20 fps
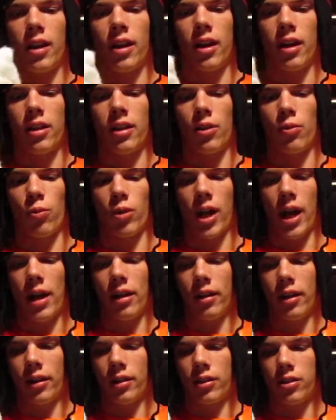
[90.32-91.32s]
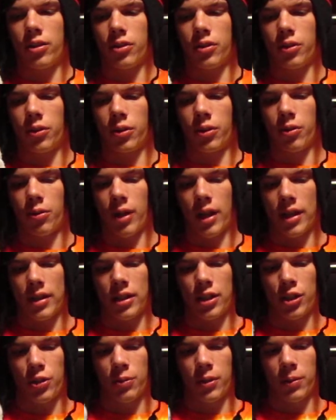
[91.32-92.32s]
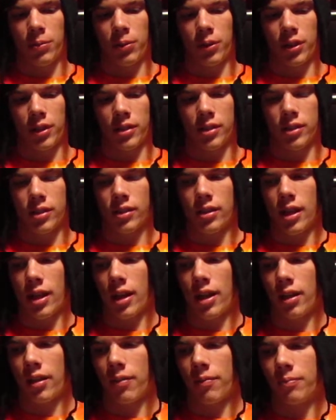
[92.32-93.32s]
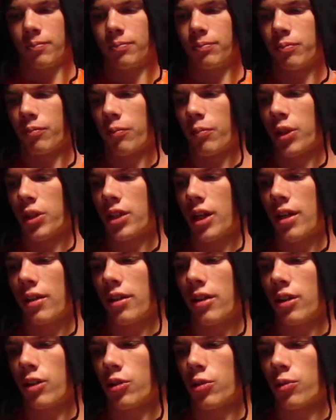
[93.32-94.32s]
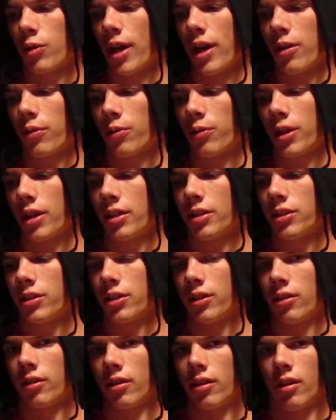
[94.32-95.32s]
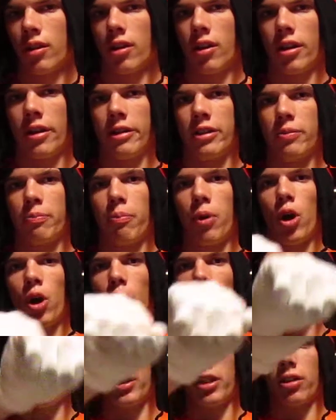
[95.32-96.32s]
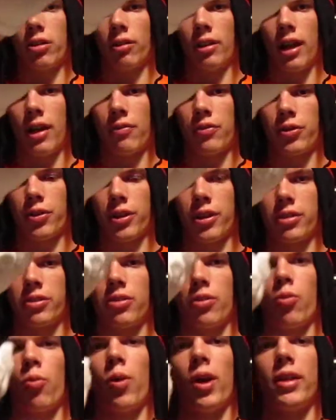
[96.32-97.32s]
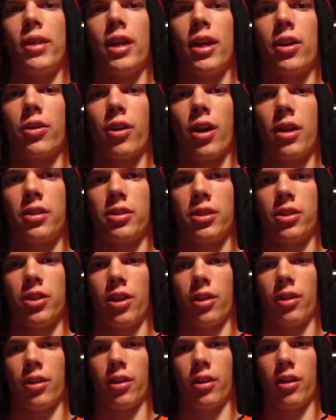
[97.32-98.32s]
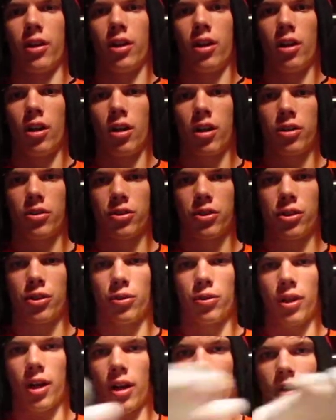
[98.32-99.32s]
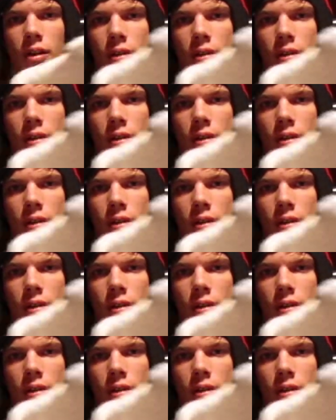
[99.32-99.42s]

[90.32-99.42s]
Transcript: And then what I like to do when I teach people is to say, pretend that your right wrist is pulling your left wrist when they cross each other. So you do the